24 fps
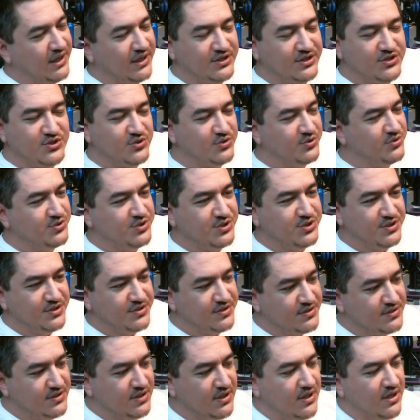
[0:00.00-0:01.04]

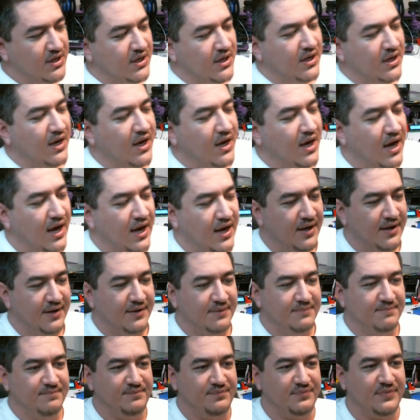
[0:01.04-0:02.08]
extrusions,
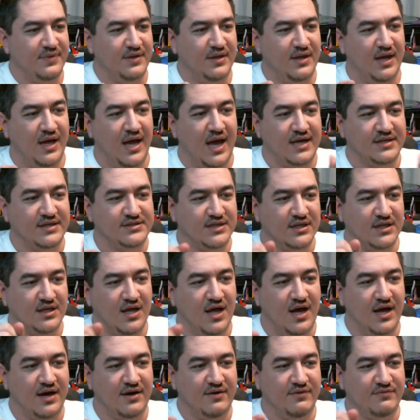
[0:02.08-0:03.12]
it has a
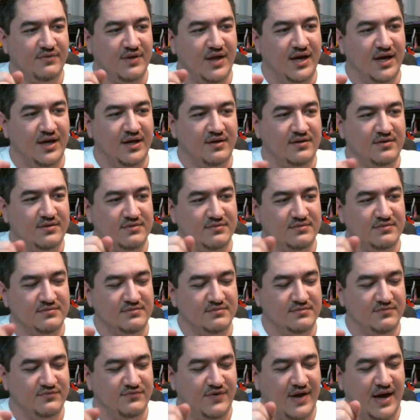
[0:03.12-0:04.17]
lot of like
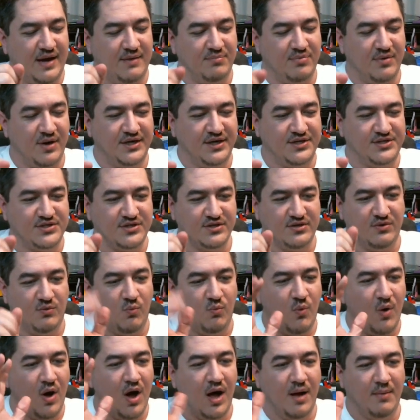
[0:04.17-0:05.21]
vibrational
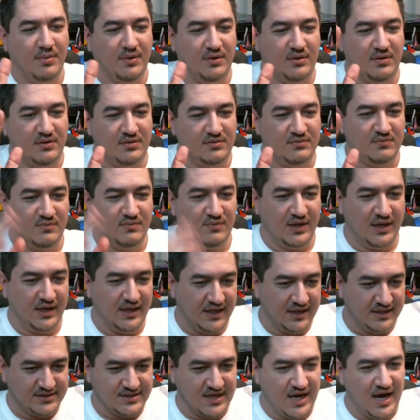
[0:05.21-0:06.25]
wobble when it
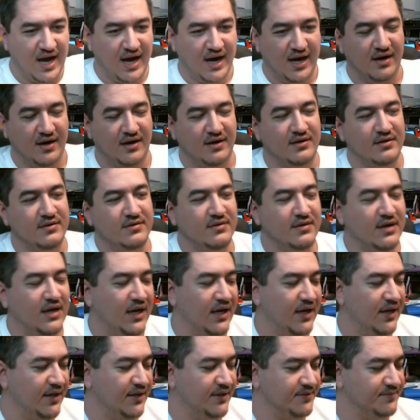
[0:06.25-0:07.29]
gets higher.
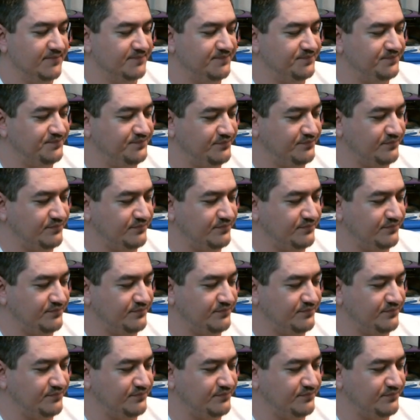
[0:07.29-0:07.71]
But